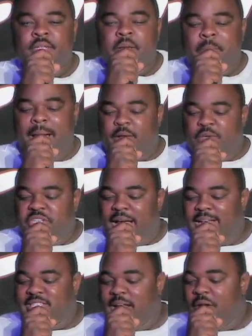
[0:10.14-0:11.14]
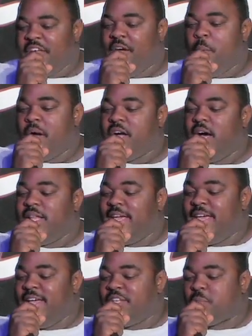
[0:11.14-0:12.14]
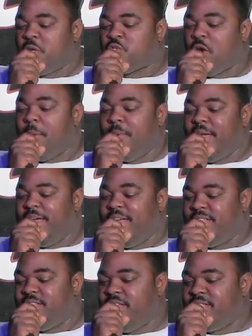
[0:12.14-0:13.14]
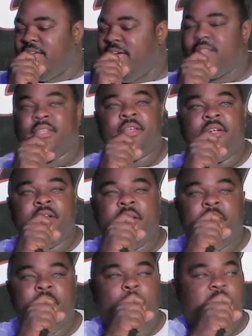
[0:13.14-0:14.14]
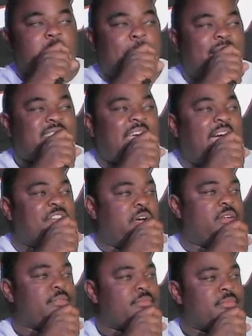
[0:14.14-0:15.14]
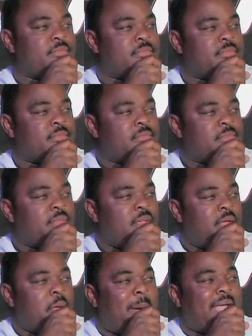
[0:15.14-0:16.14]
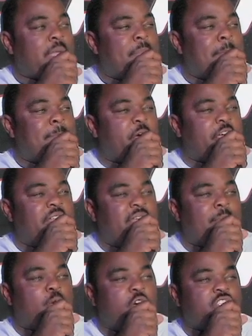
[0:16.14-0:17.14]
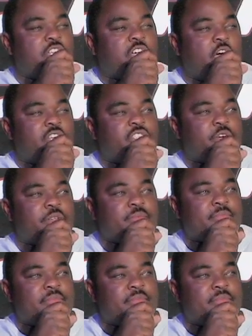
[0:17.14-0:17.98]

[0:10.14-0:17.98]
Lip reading: Michael Jackson, I don't care what color he is, what trouble he in, he's in. One of the best ever. Mike can be burgundy, I'm going to the concert.